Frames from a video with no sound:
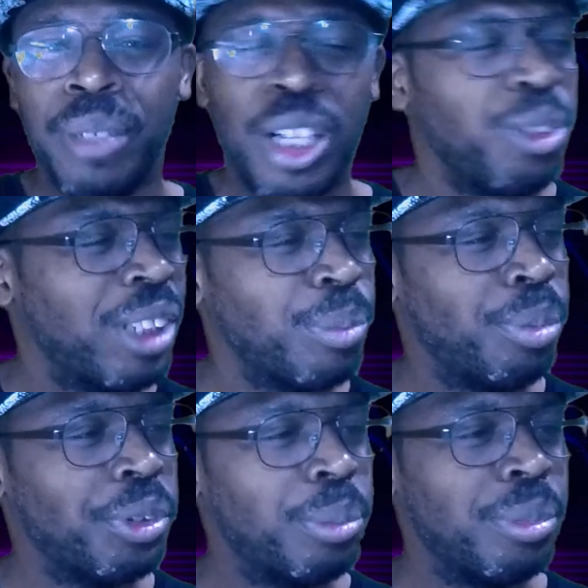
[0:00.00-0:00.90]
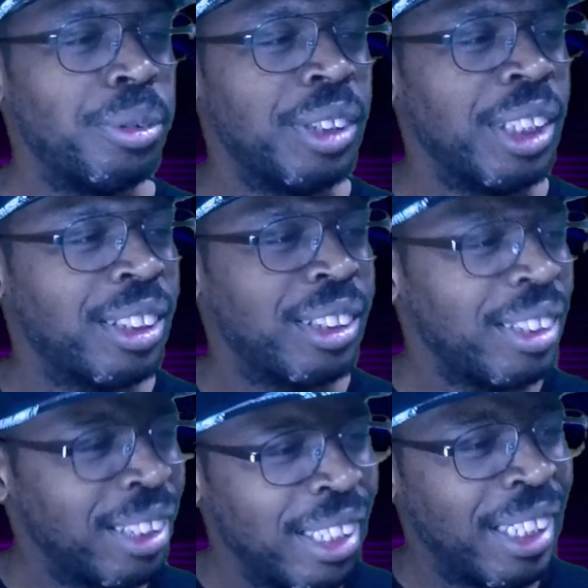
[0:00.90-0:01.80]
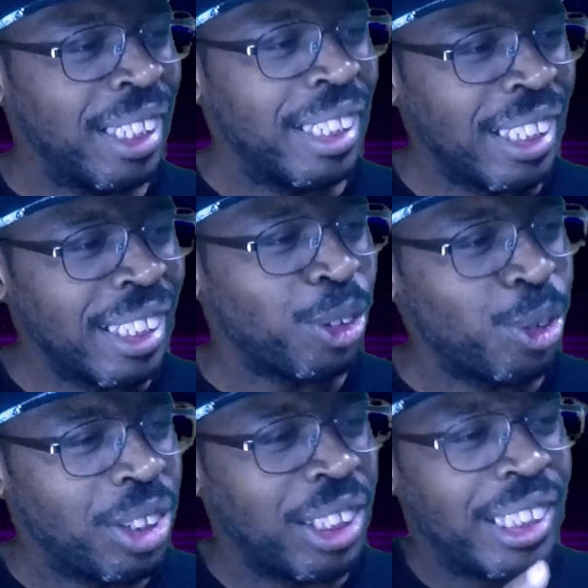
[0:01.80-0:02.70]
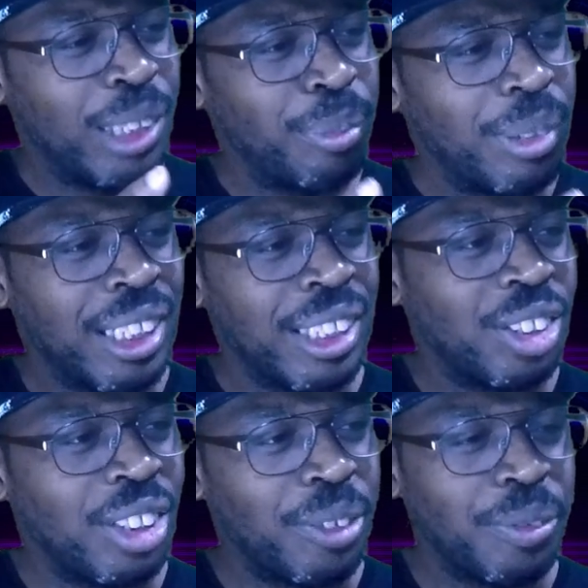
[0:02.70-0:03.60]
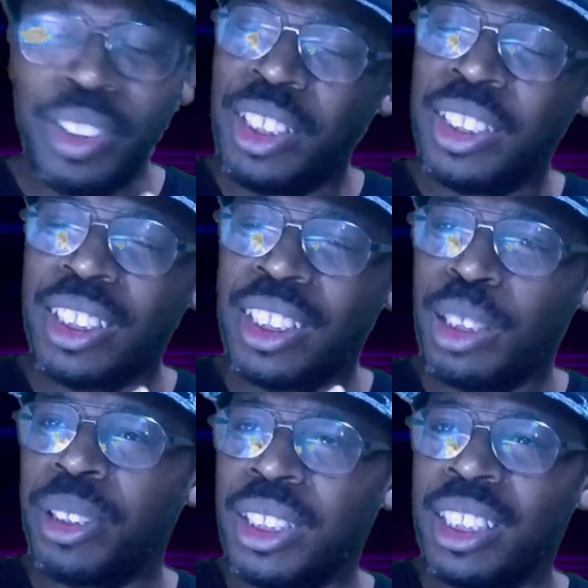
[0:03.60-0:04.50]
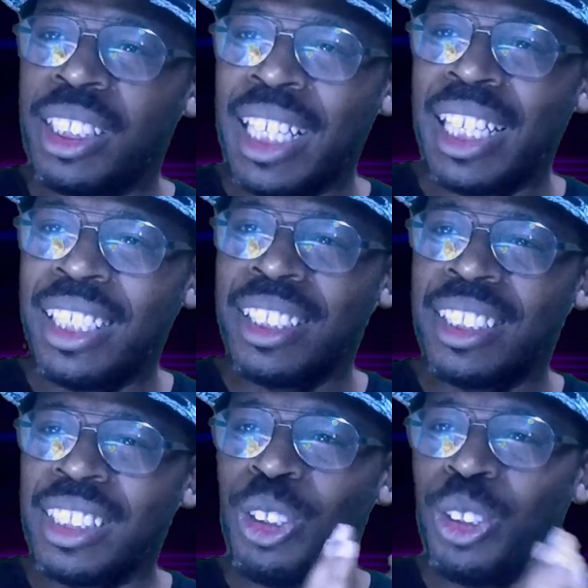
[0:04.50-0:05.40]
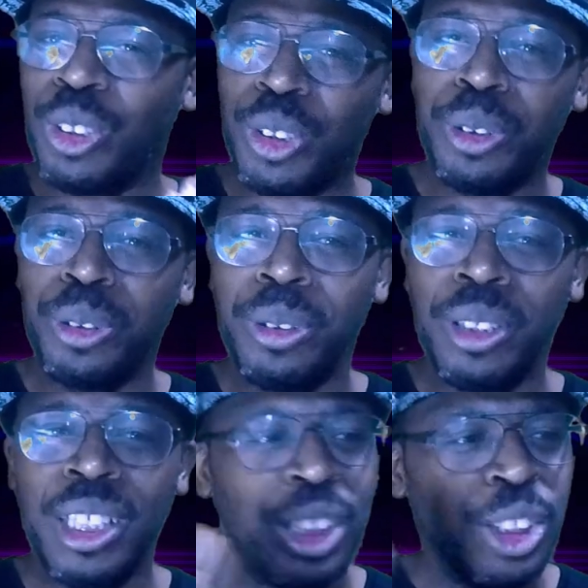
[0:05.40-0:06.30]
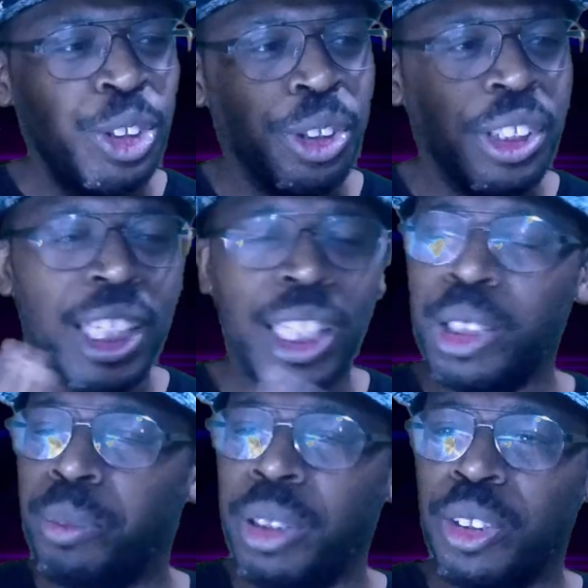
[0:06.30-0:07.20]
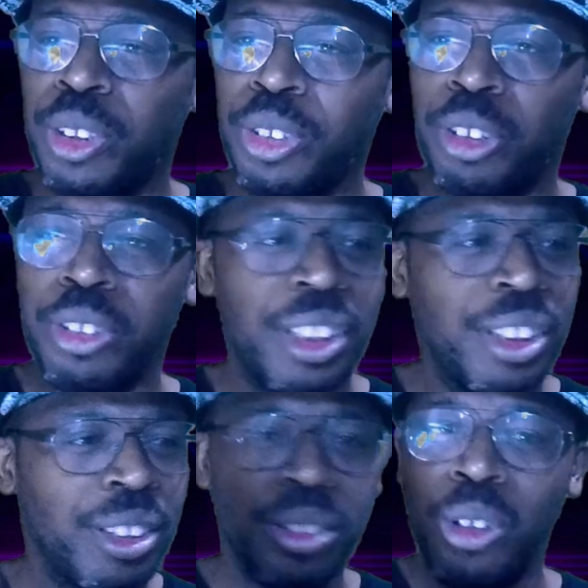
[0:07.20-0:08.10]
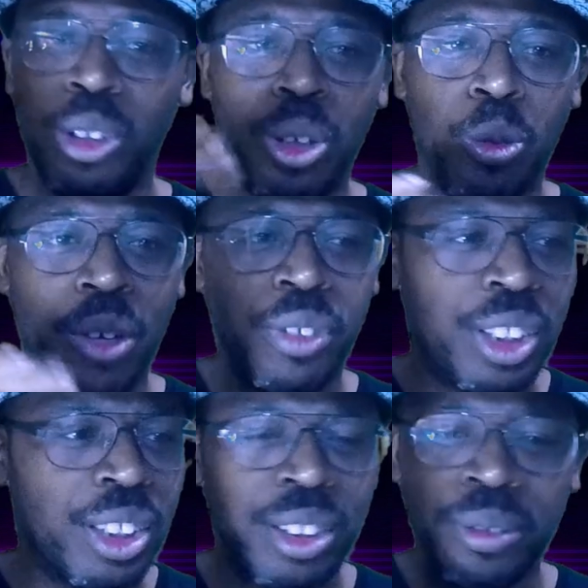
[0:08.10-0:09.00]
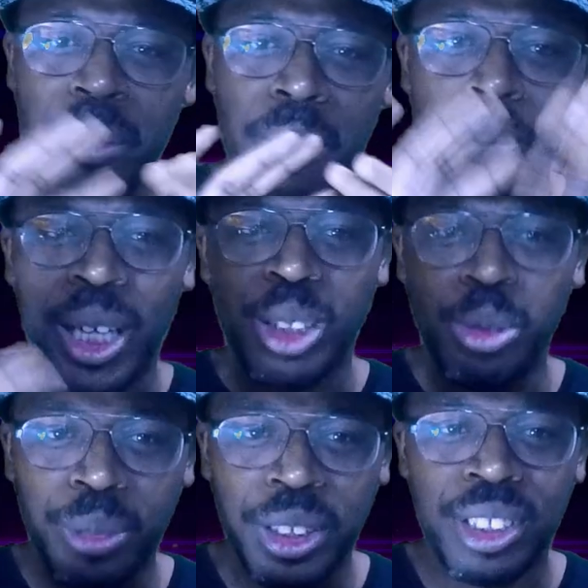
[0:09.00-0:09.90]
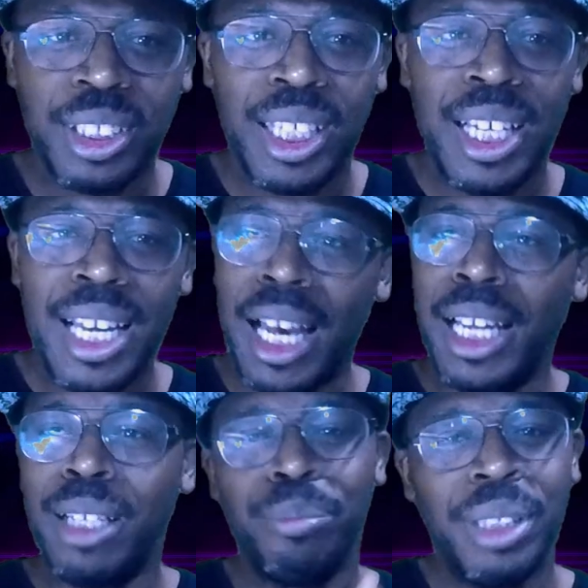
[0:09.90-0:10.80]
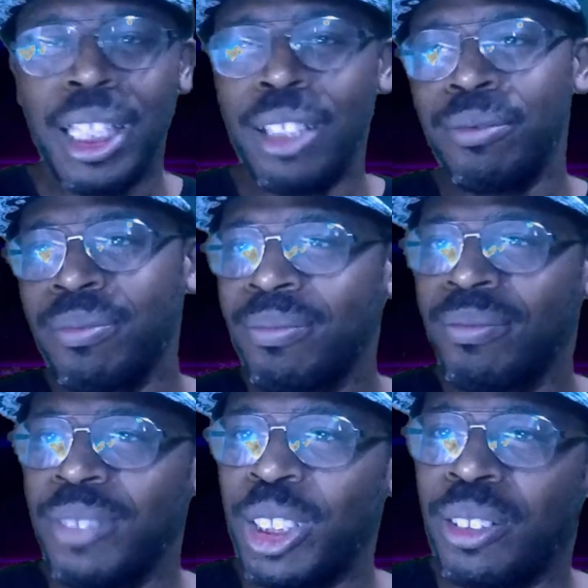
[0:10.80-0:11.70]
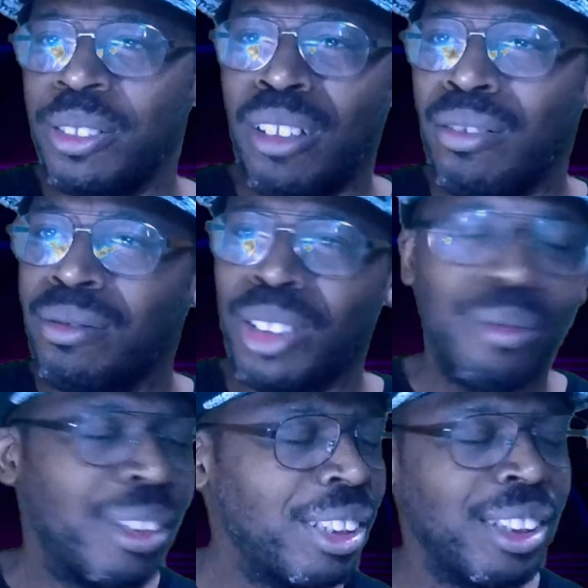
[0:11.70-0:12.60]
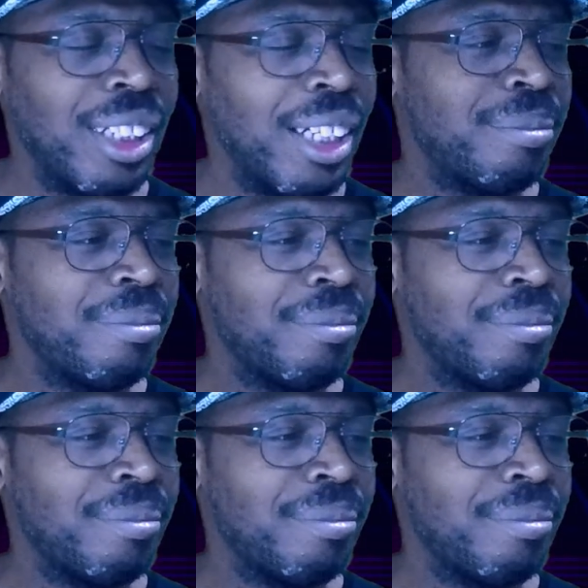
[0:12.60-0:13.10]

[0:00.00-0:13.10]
I know that's possible. There's there's a good 60% chunk, 50-60% in that list that you can do. Enjoy the game, complete the story, or, or whatever the maximum is, and then be out. You know, don't don't waste your time.